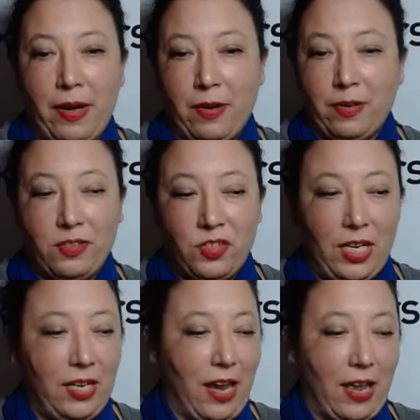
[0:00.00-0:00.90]

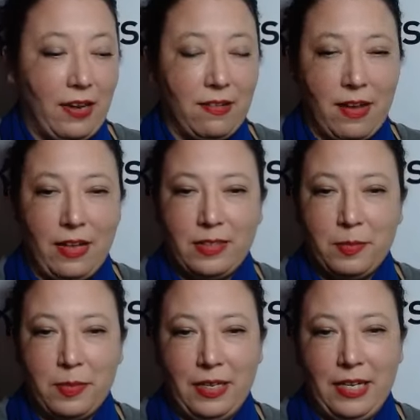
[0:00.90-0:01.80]
biology, and
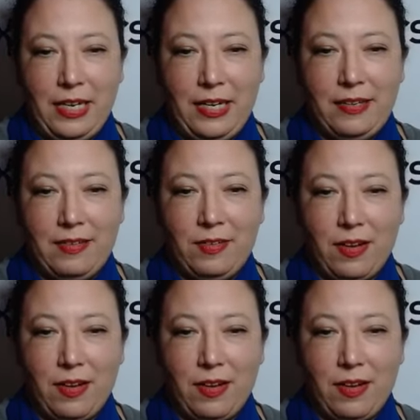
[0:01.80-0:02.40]
ultimately,